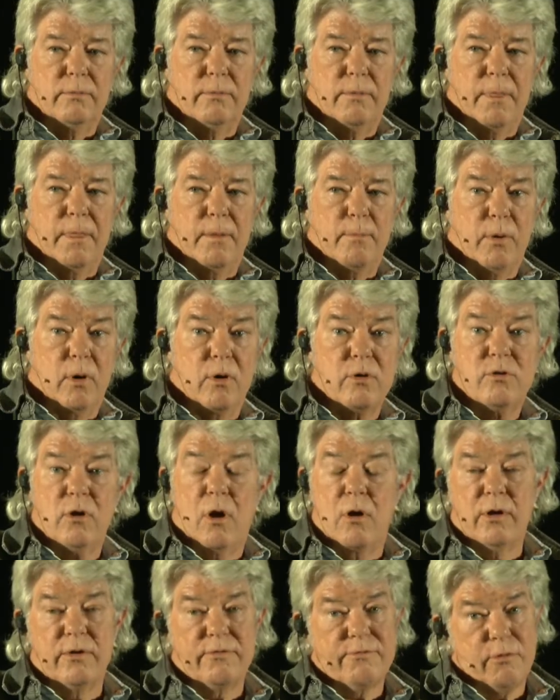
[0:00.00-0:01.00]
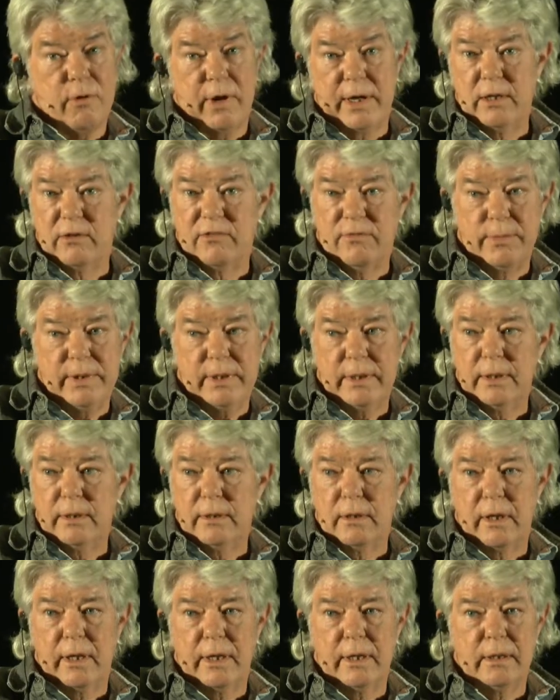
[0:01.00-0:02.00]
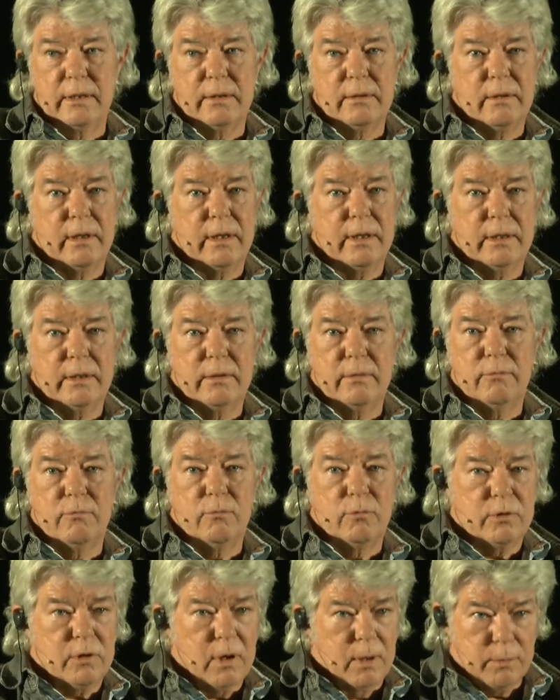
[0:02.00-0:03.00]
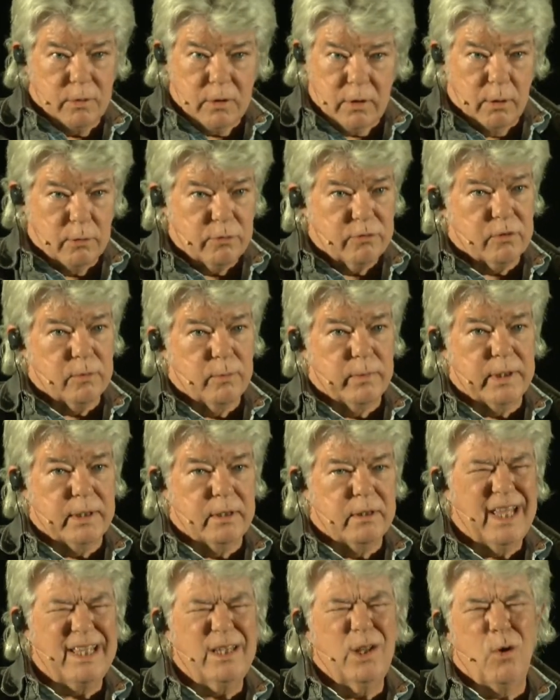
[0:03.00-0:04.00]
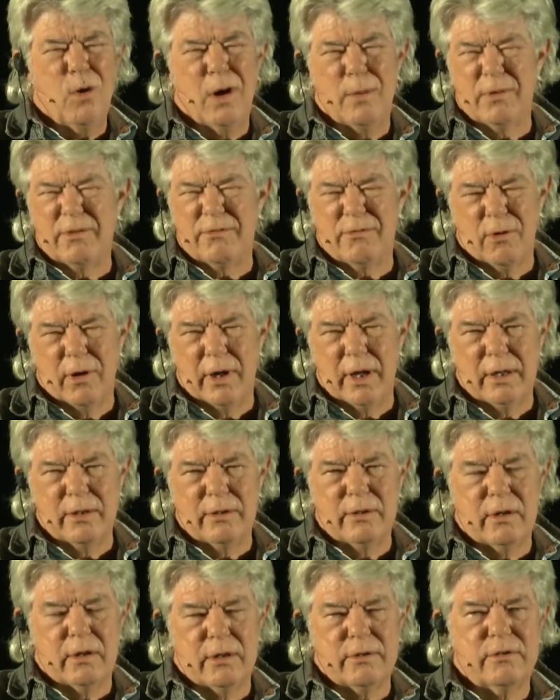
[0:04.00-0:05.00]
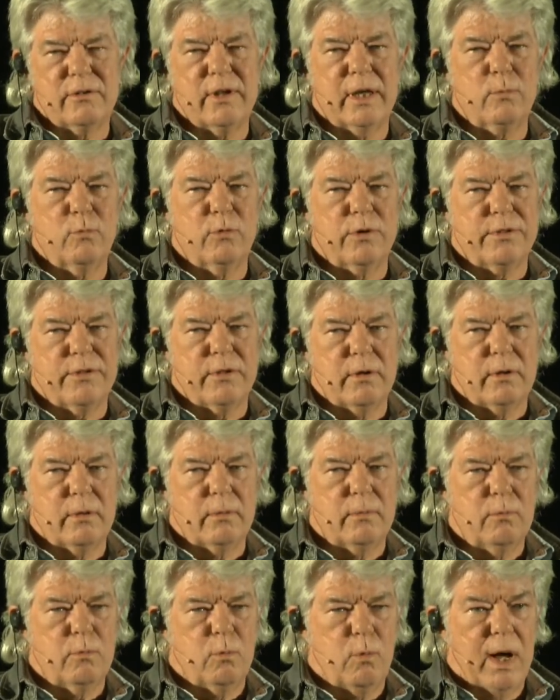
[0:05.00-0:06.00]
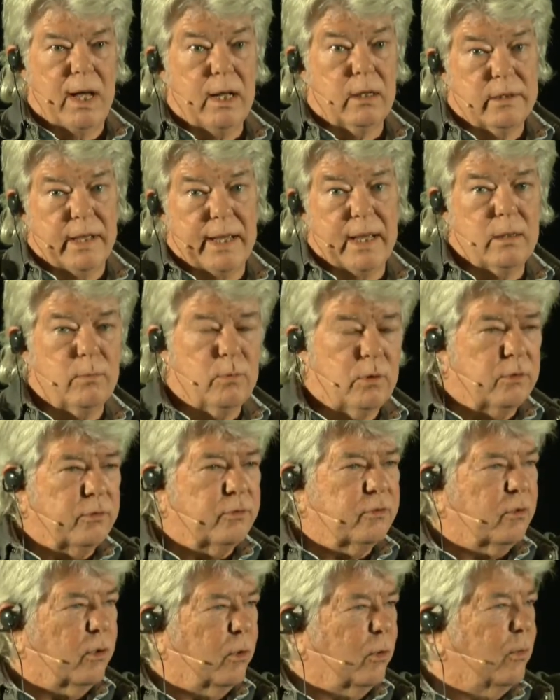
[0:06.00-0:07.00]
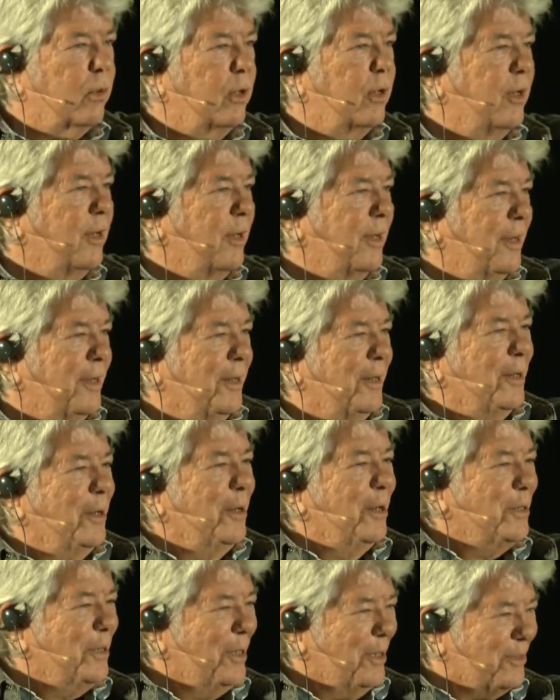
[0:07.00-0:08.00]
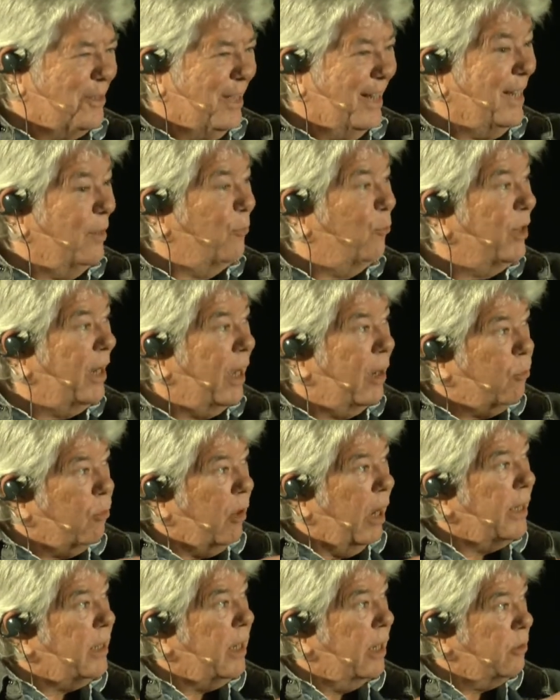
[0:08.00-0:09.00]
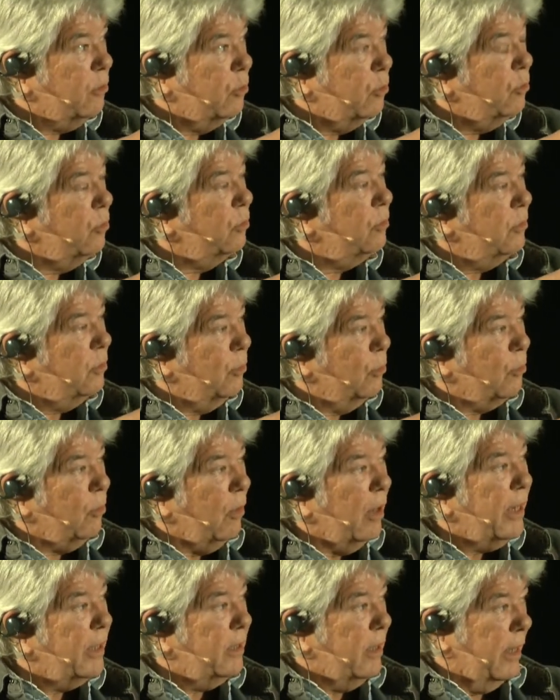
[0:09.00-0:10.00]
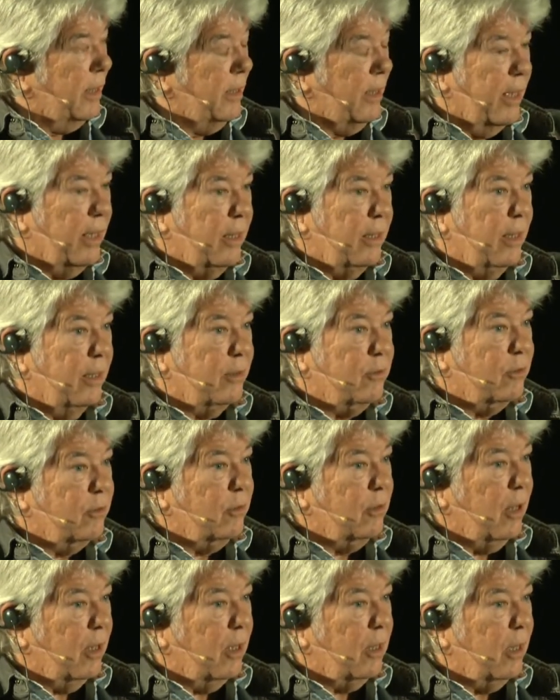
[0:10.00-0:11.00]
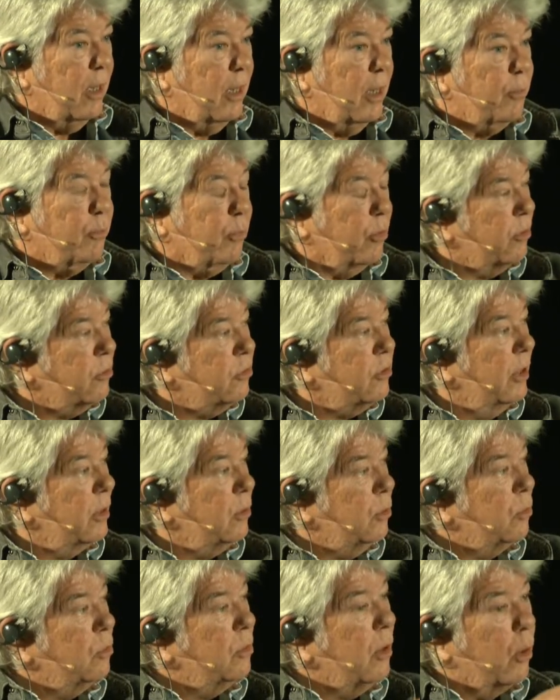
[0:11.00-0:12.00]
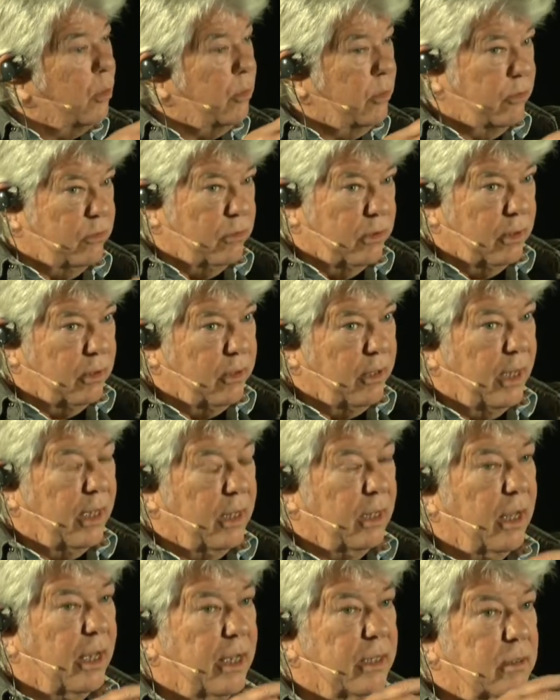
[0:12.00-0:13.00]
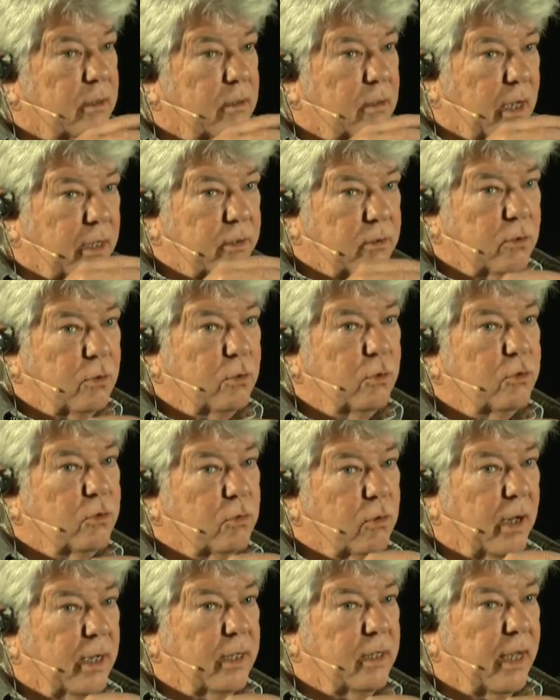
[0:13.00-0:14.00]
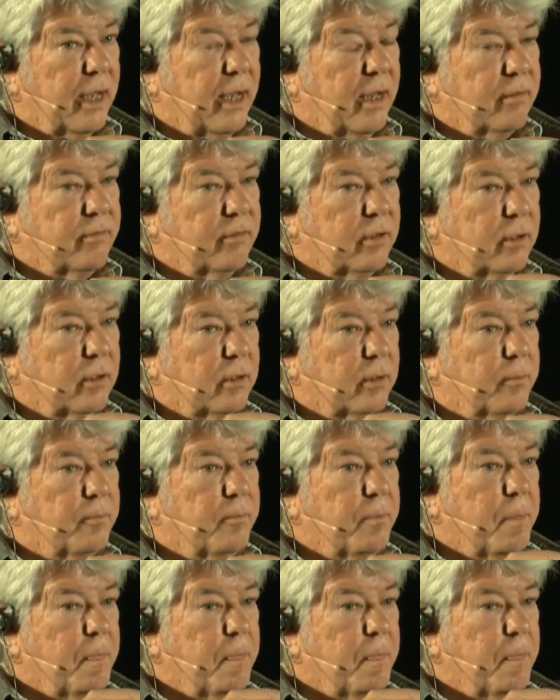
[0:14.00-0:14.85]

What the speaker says: birds aren't afraid of me. They come close to me. They know I'm a friend. Same with wild animals. So yes, and then when I write, you're right. I appreciate you noticing that. I do try to have a